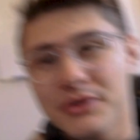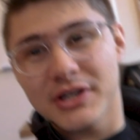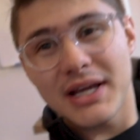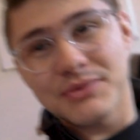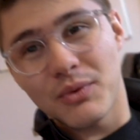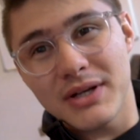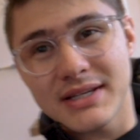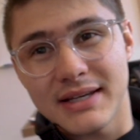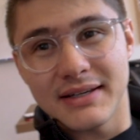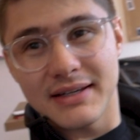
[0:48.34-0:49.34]
which I guess
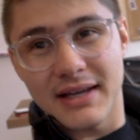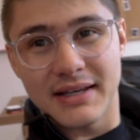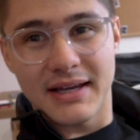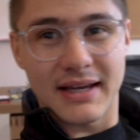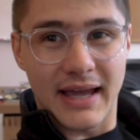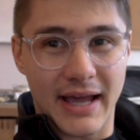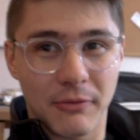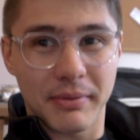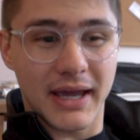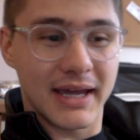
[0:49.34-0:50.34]
was a
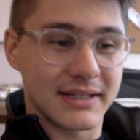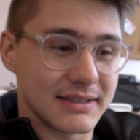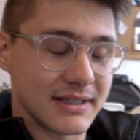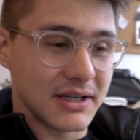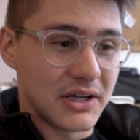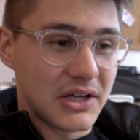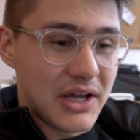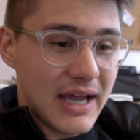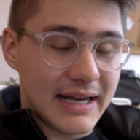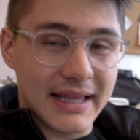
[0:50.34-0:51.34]
help, and
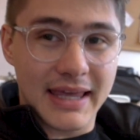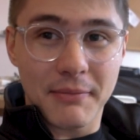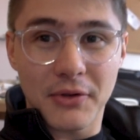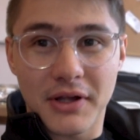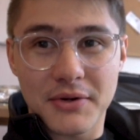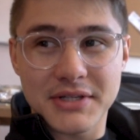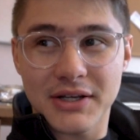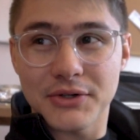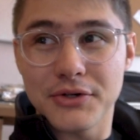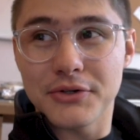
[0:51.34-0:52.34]
at a gimbal I was
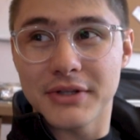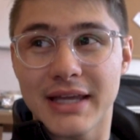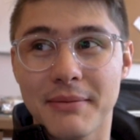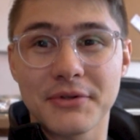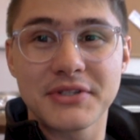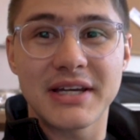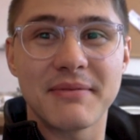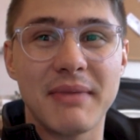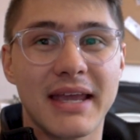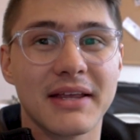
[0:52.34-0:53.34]
like, ooh, the gimbal's
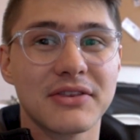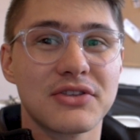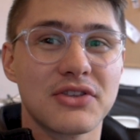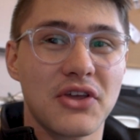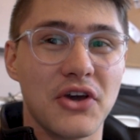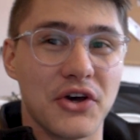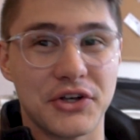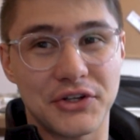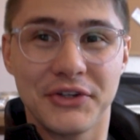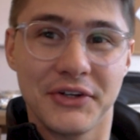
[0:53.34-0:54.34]
gonna make it good.